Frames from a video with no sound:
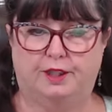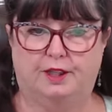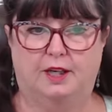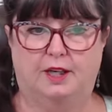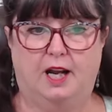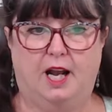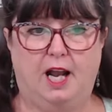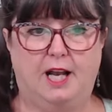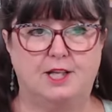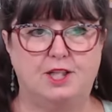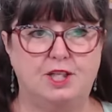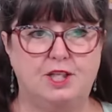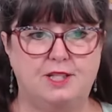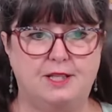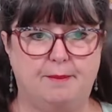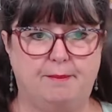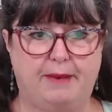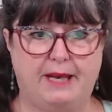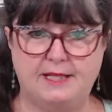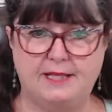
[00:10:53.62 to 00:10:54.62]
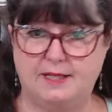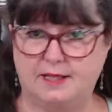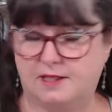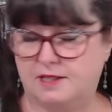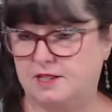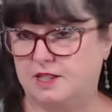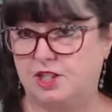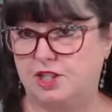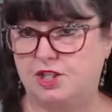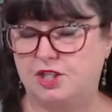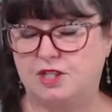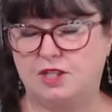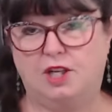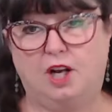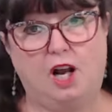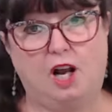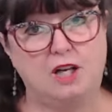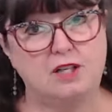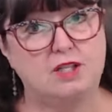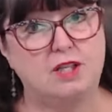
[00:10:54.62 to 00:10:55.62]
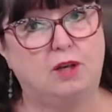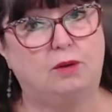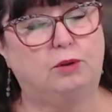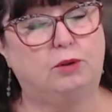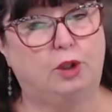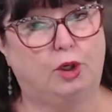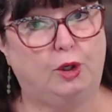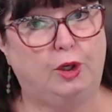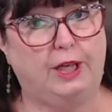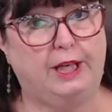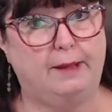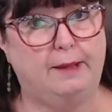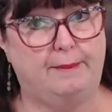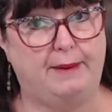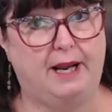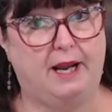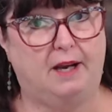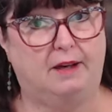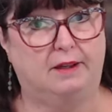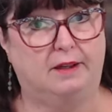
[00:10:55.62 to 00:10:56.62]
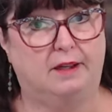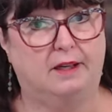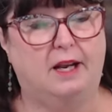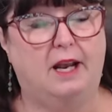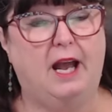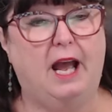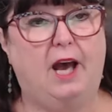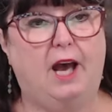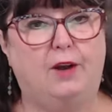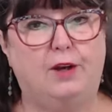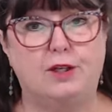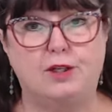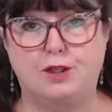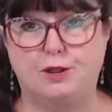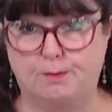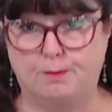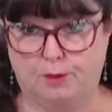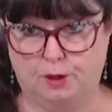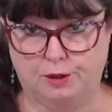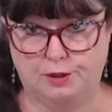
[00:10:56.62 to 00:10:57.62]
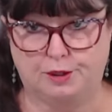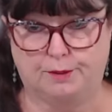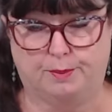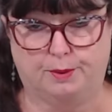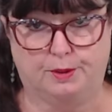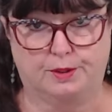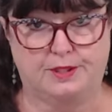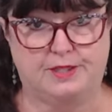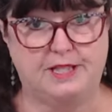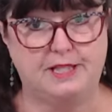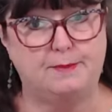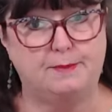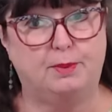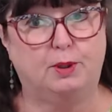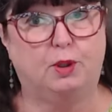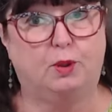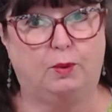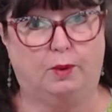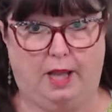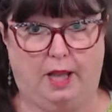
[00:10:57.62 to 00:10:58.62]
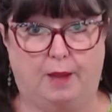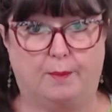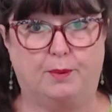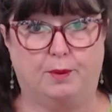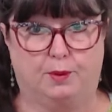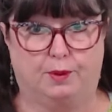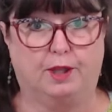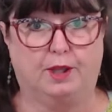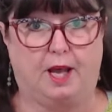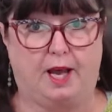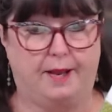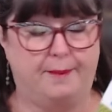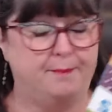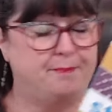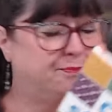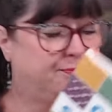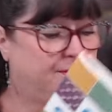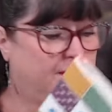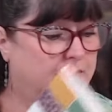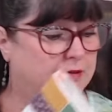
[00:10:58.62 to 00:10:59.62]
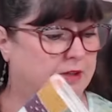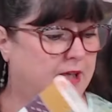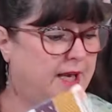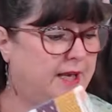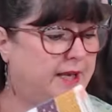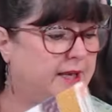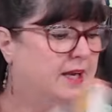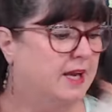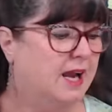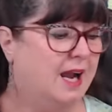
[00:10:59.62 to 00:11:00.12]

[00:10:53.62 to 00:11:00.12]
Uh, just some basic stitches, and also learning about how to do multiples. This book will help you a lot, okay?